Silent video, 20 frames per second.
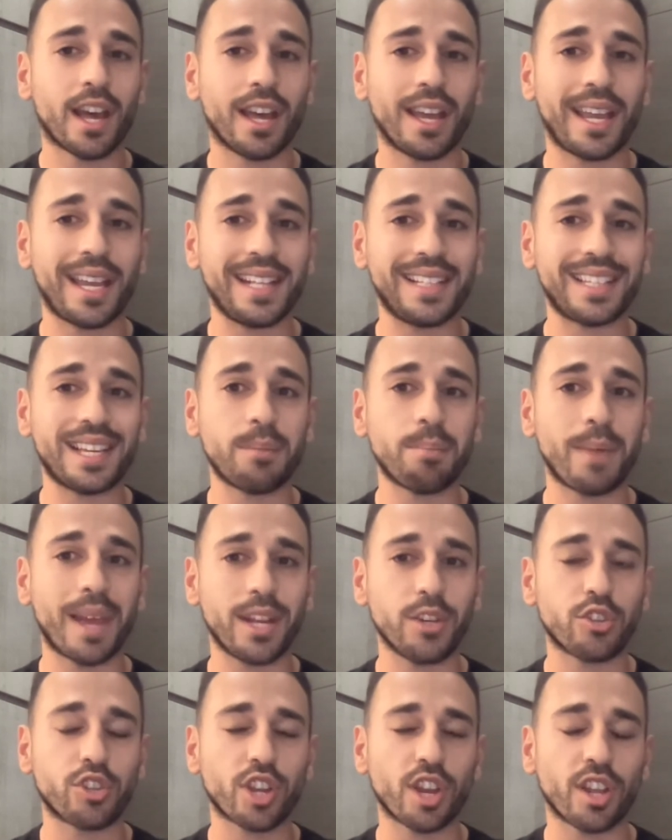he did
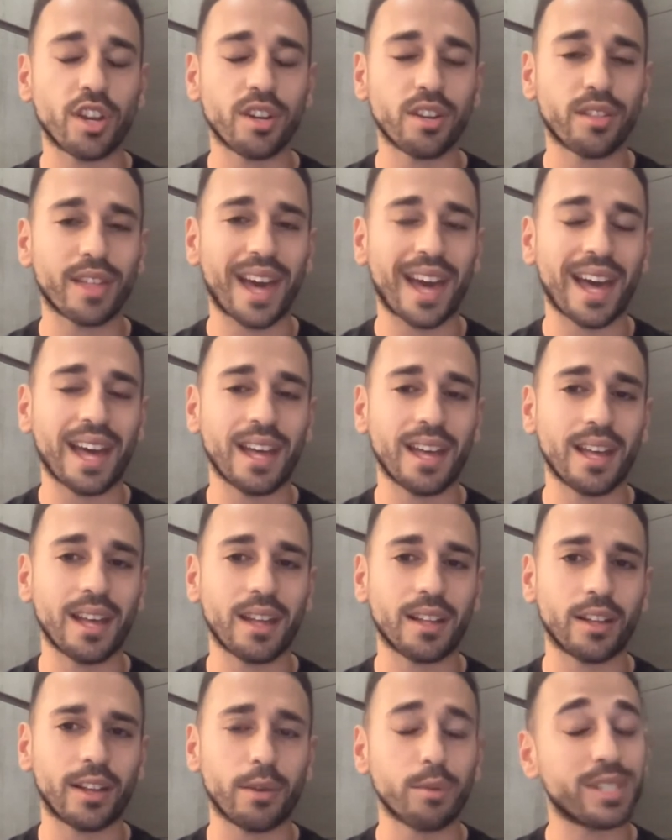mention that
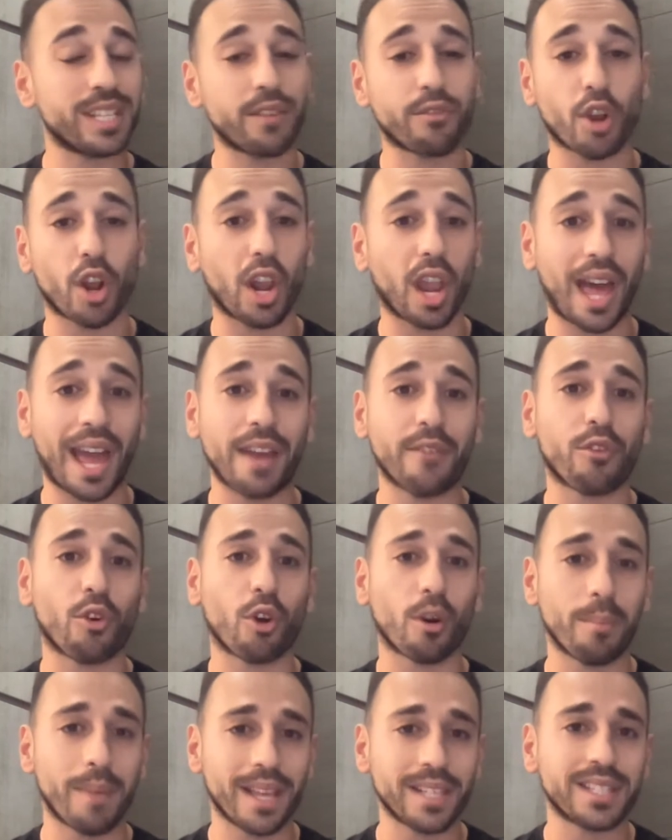it was either a live
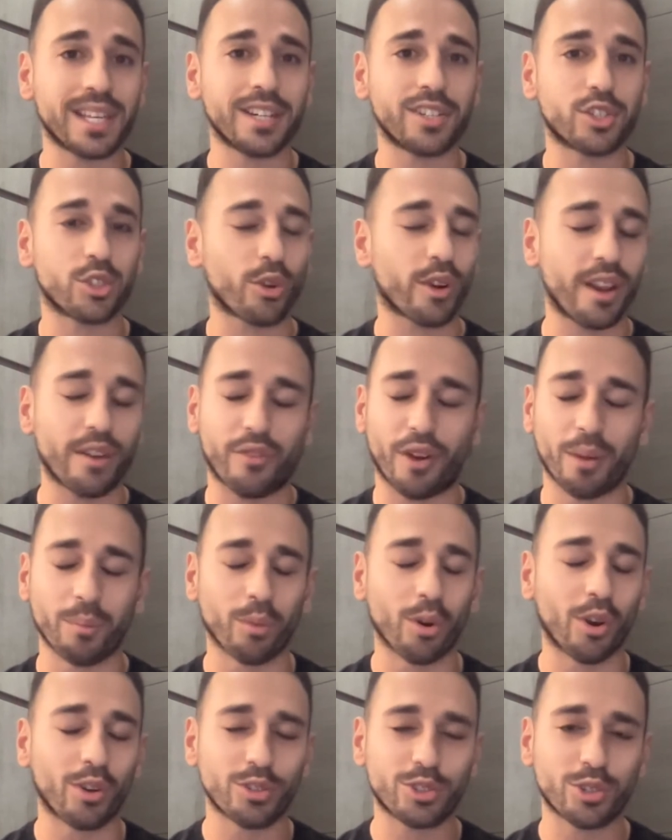or a message. Sorry if
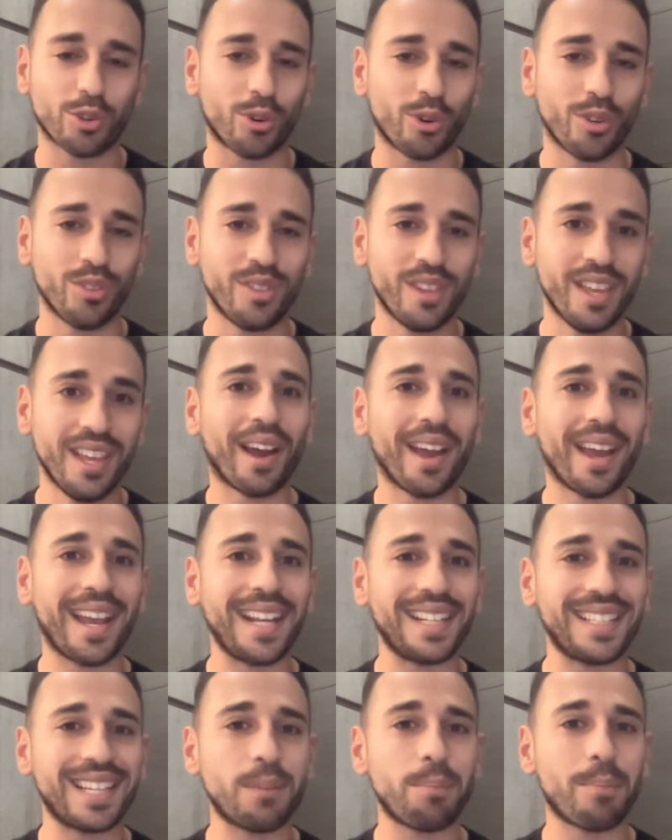I'm wrong, Sean, but
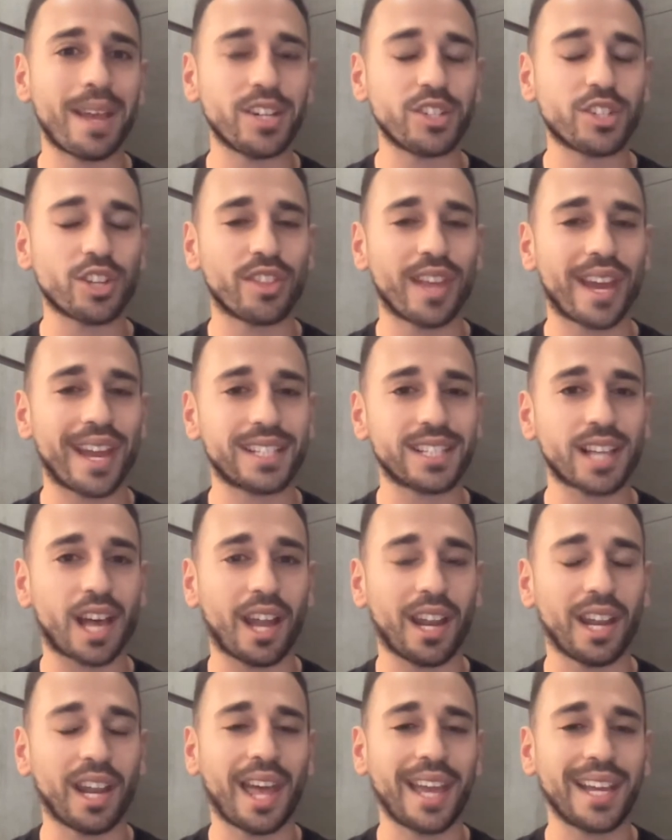he did mention that it's
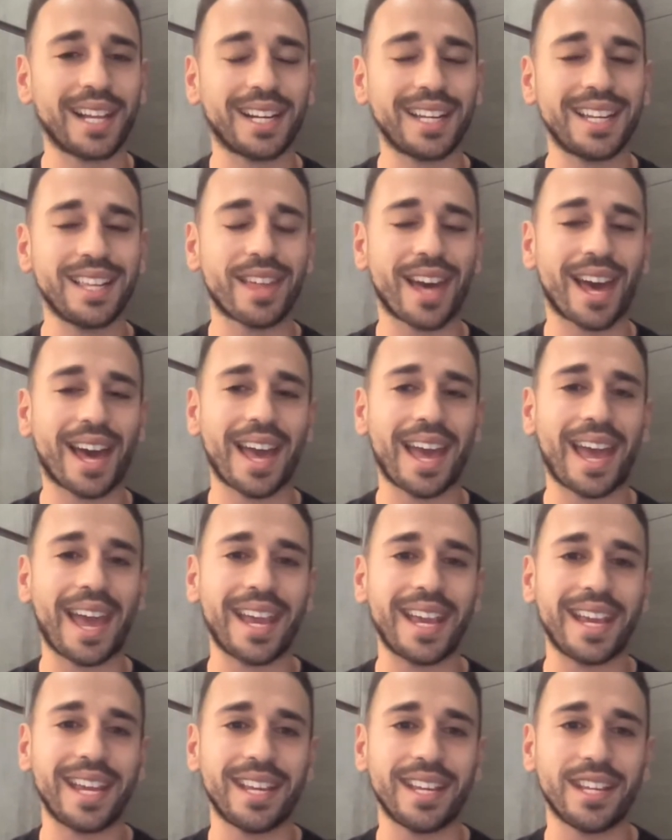unlikely that
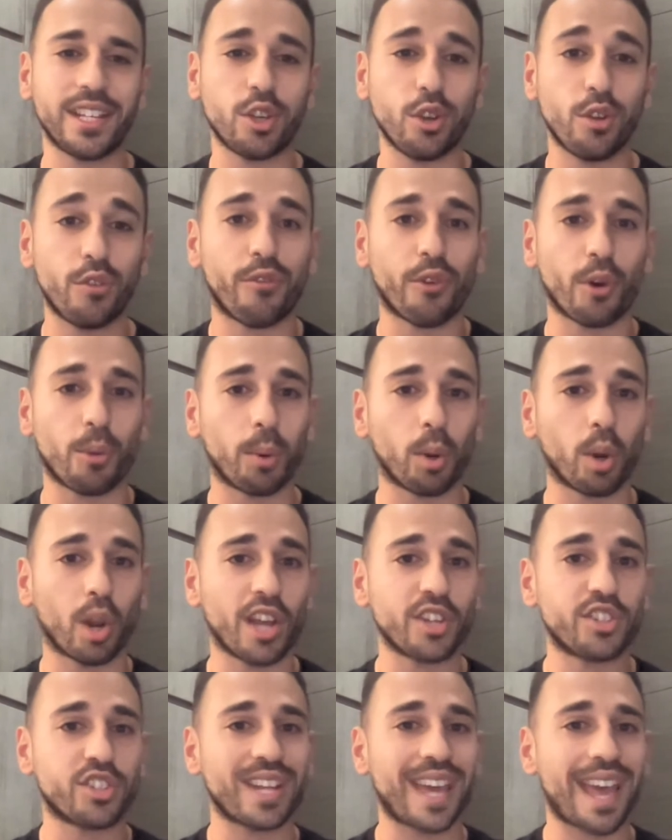a youth
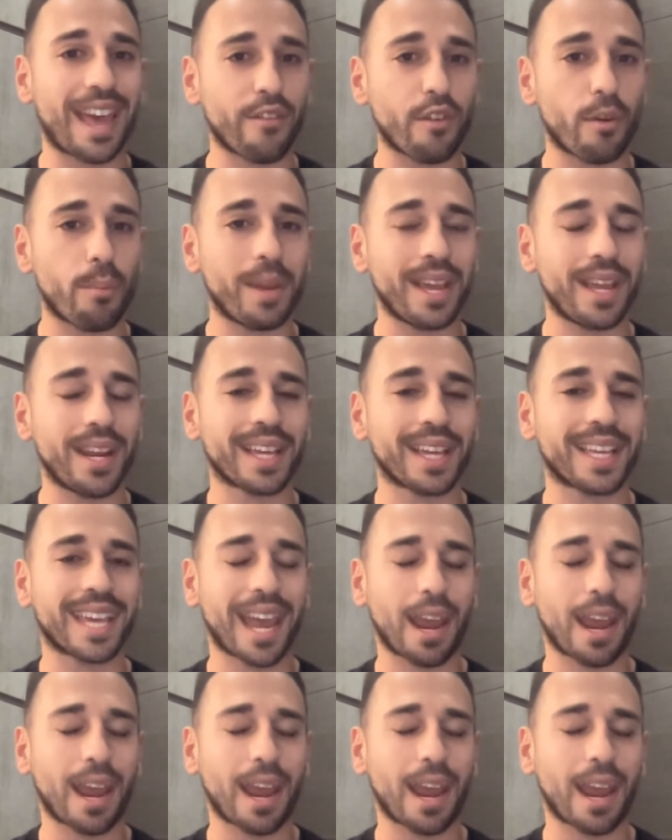footballer should ever be in a